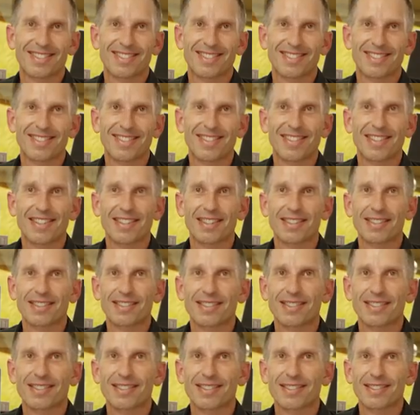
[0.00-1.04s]

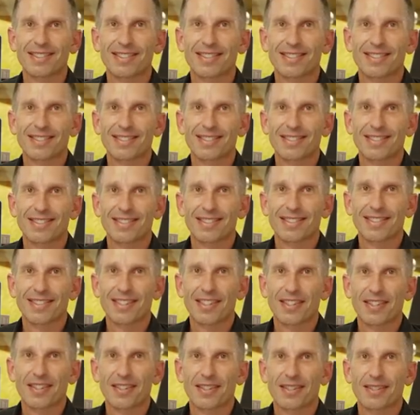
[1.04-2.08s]

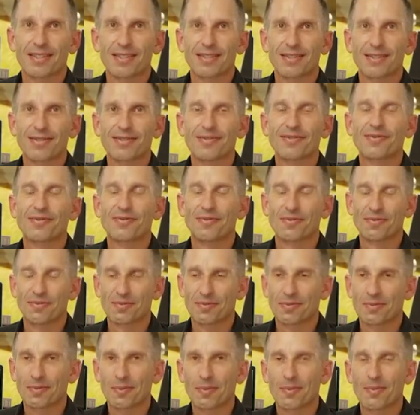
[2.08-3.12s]

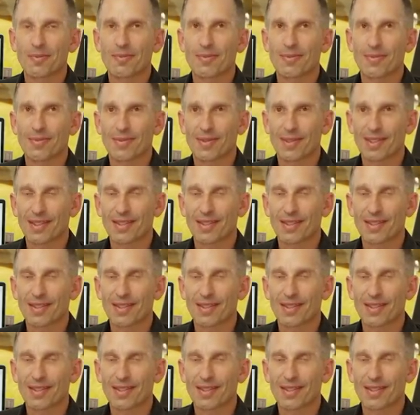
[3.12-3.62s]
(silent)